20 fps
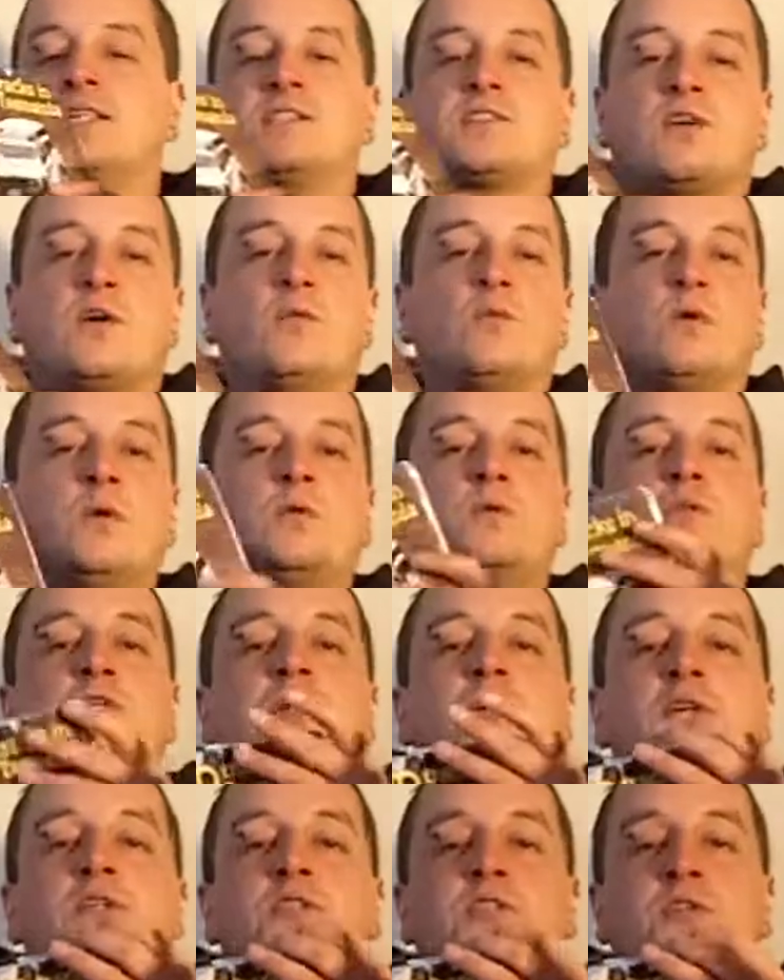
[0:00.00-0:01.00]
So we'll
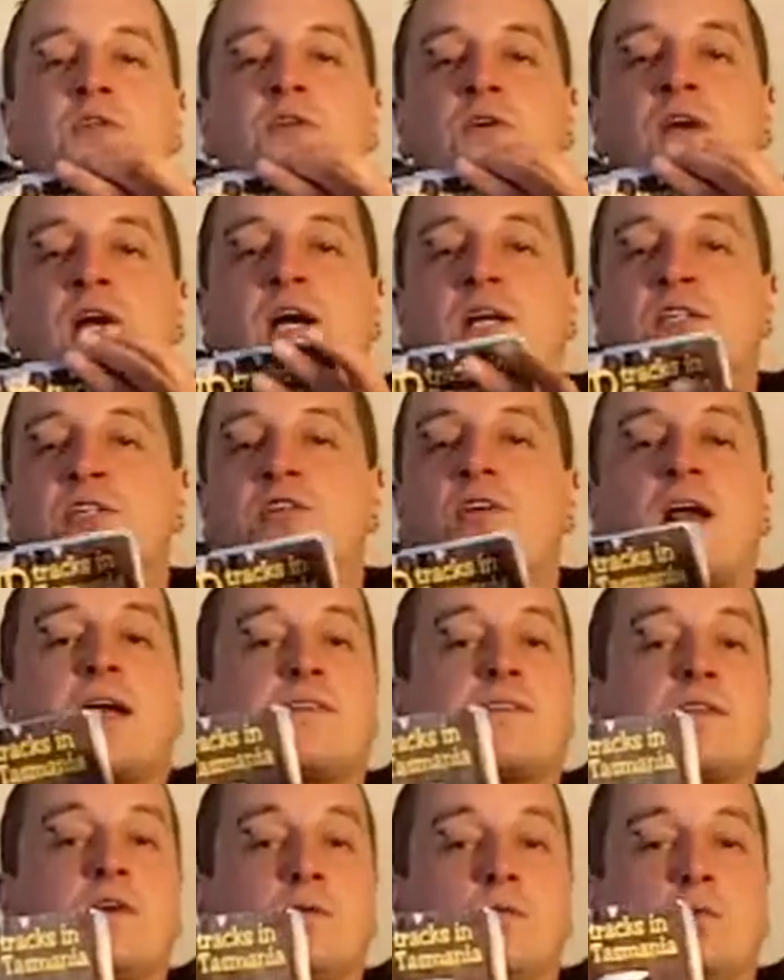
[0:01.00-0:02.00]
turn to a
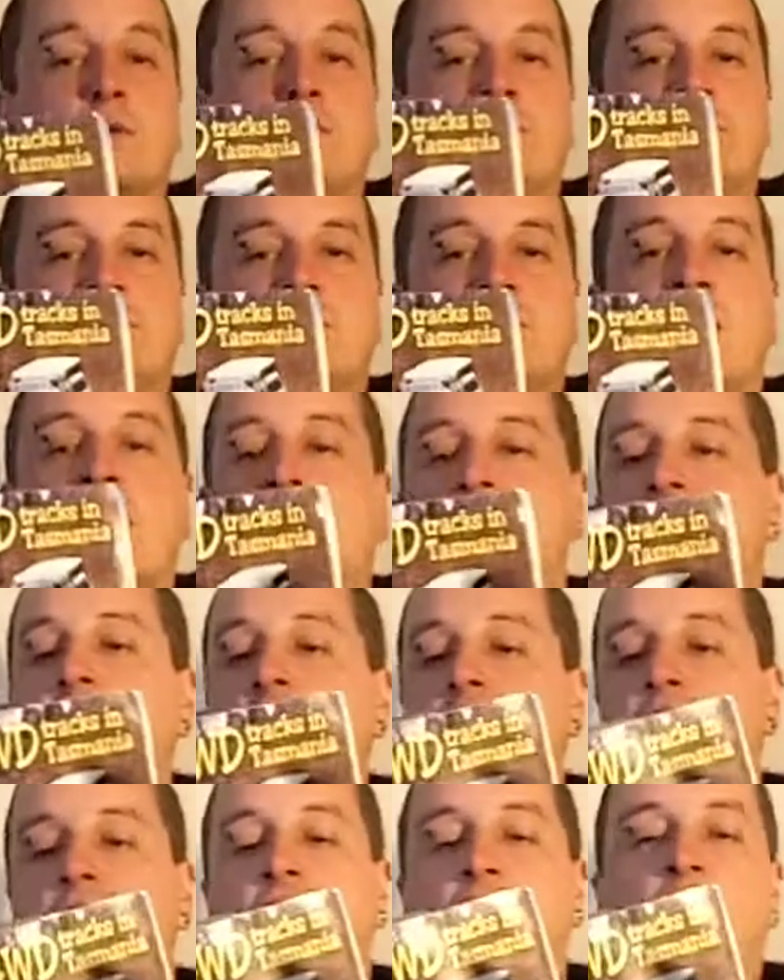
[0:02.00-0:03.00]
track that we've
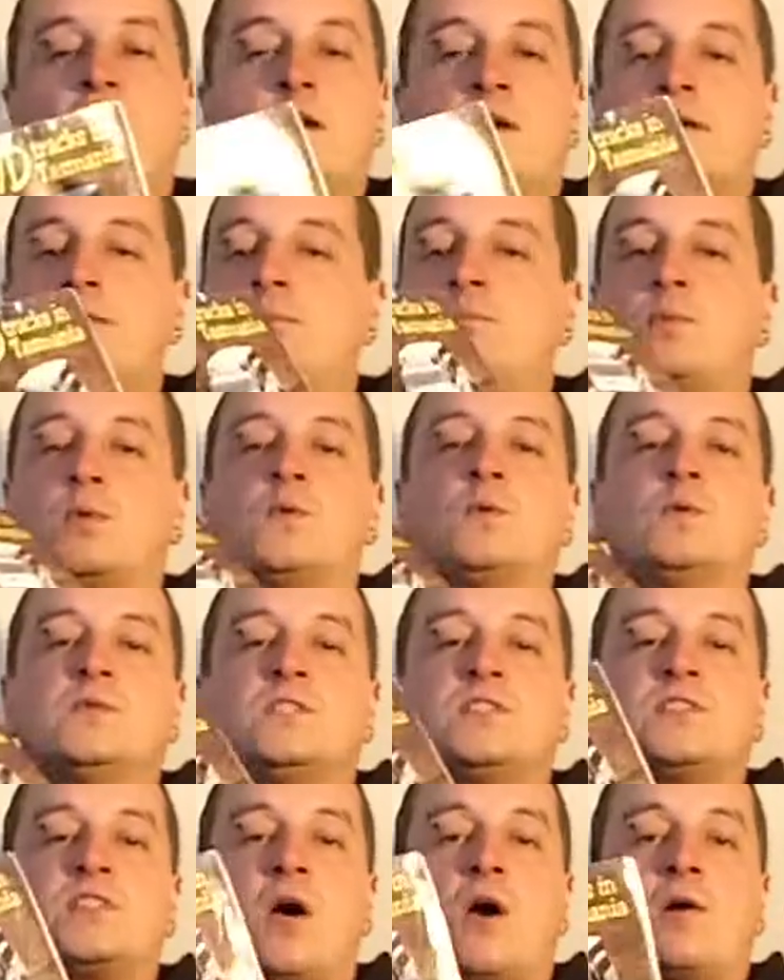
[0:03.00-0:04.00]
done,
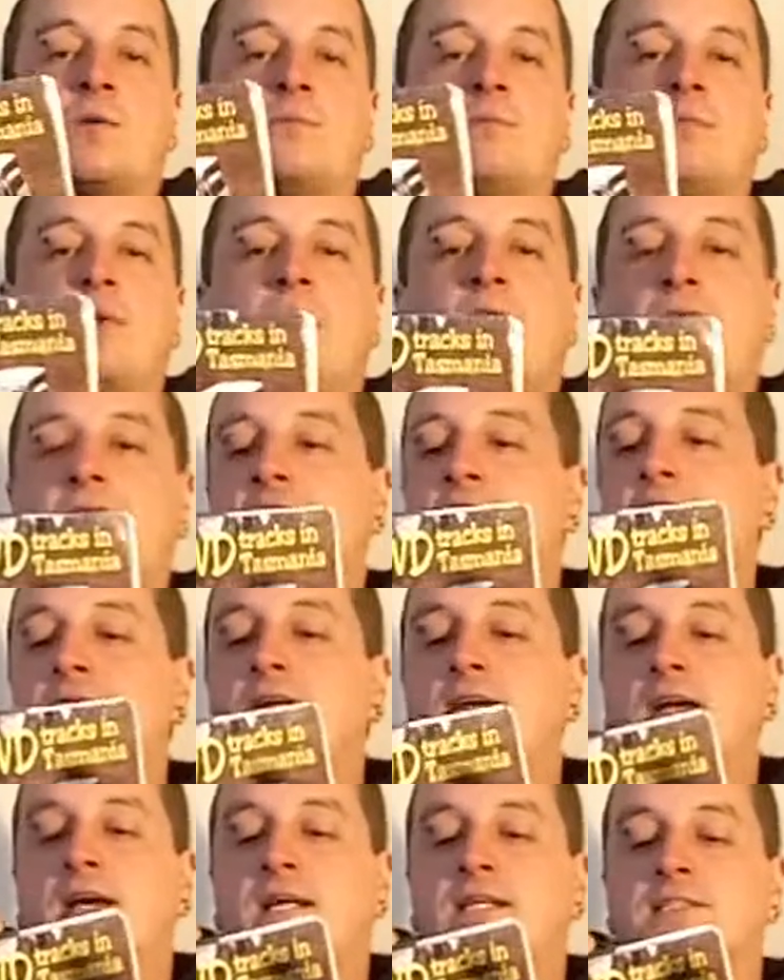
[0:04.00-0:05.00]
Bluestone Bay,
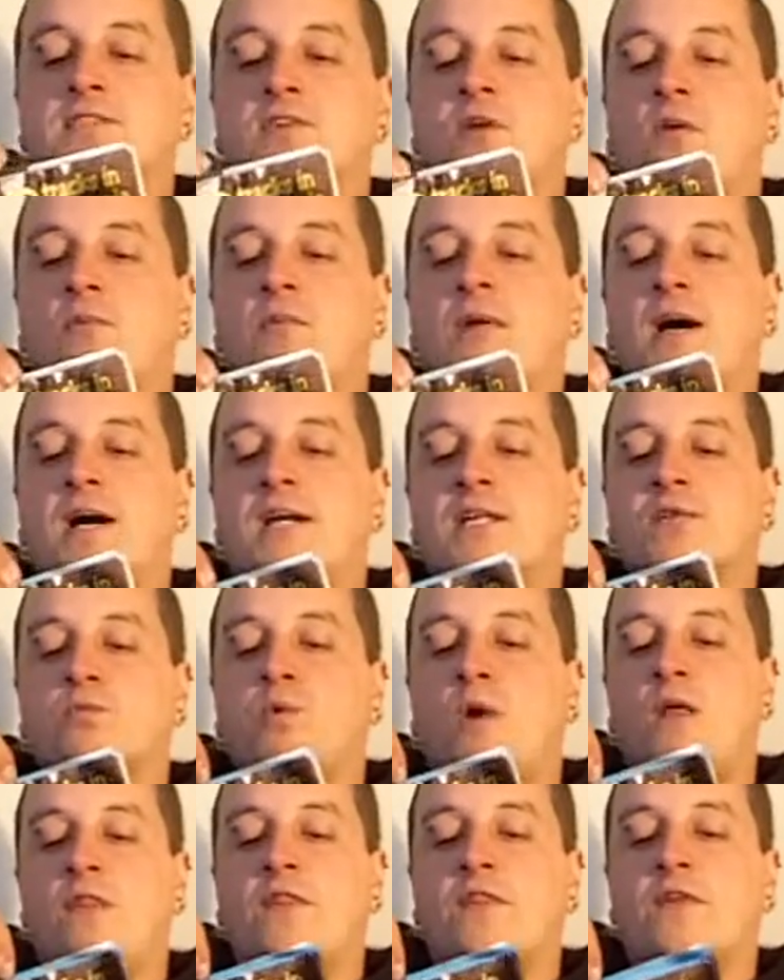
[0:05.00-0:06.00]
and it's on page
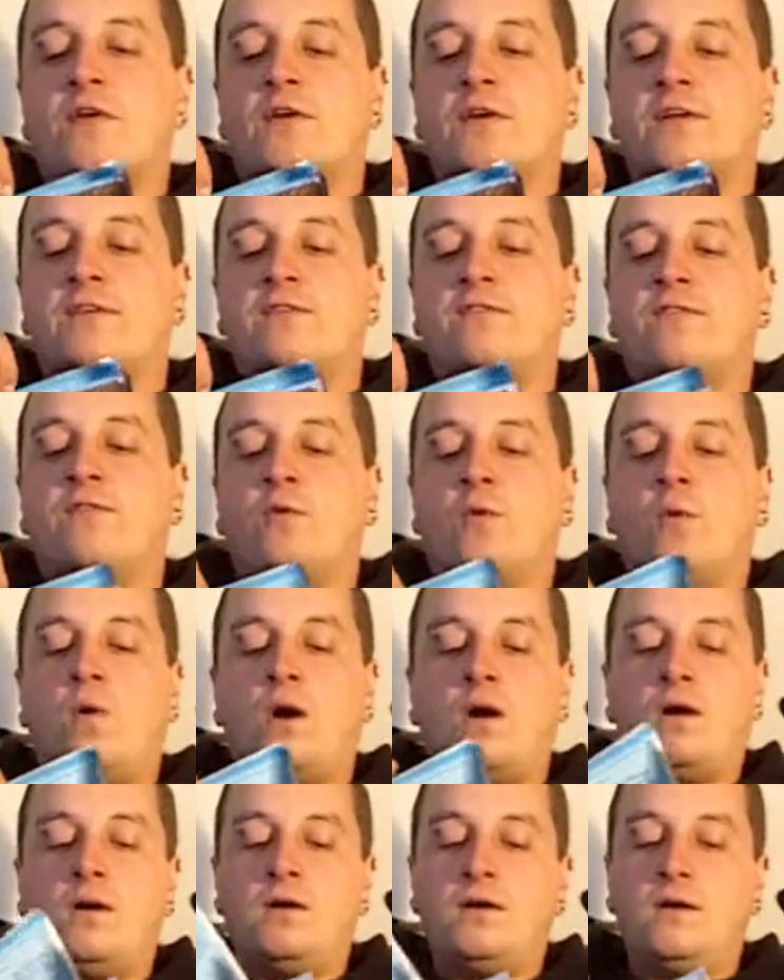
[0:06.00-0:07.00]
134.